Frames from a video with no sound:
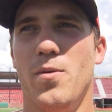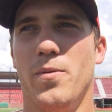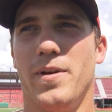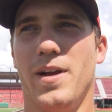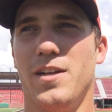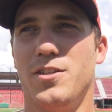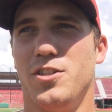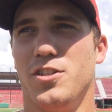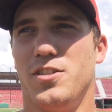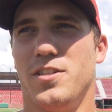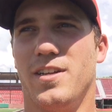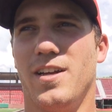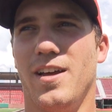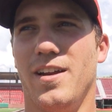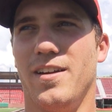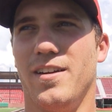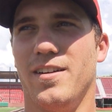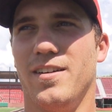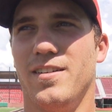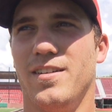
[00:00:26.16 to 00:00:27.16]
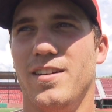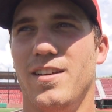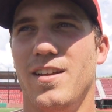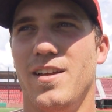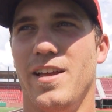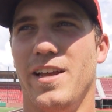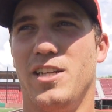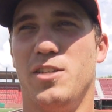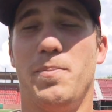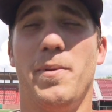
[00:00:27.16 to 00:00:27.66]
got just to kind of
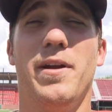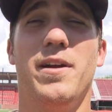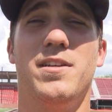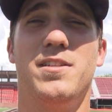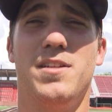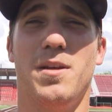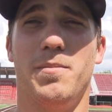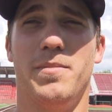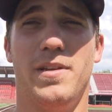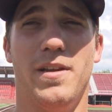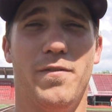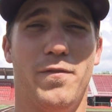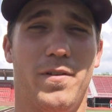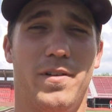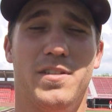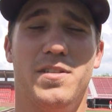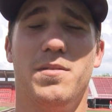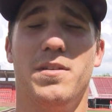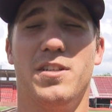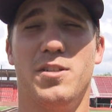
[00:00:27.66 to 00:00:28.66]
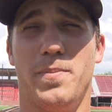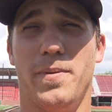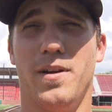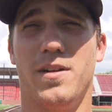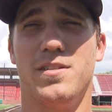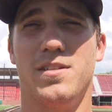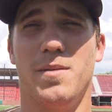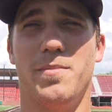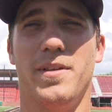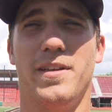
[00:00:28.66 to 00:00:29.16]
experience something different,
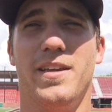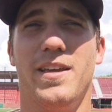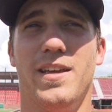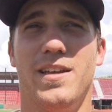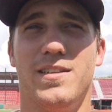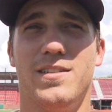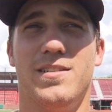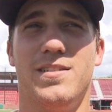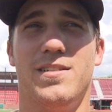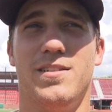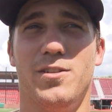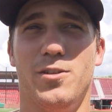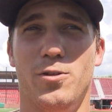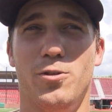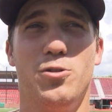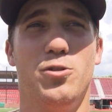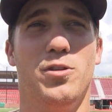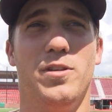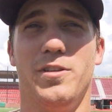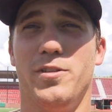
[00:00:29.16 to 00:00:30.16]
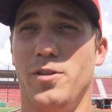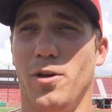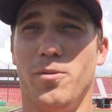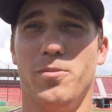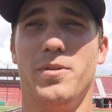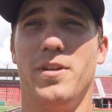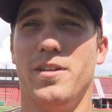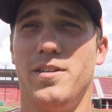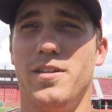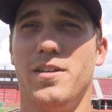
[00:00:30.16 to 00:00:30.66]
experience something that kids usually
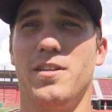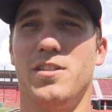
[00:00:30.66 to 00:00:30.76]
don't get to